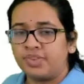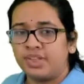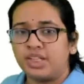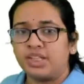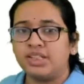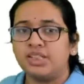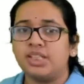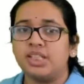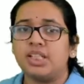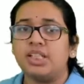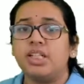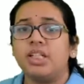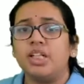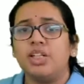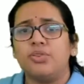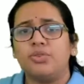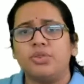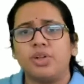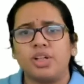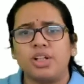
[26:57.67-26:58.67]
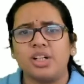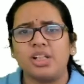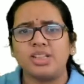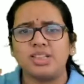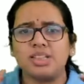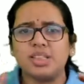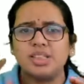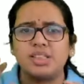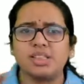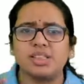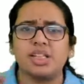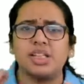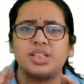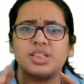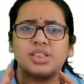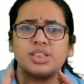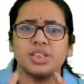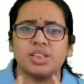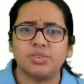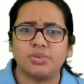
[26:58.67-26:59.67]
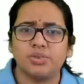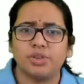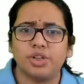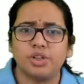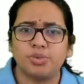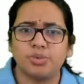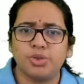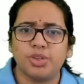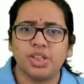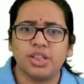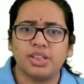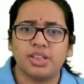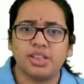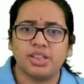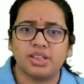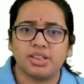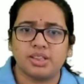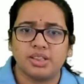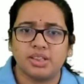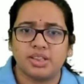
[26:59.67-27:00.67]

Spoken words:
See, what is the section formula then?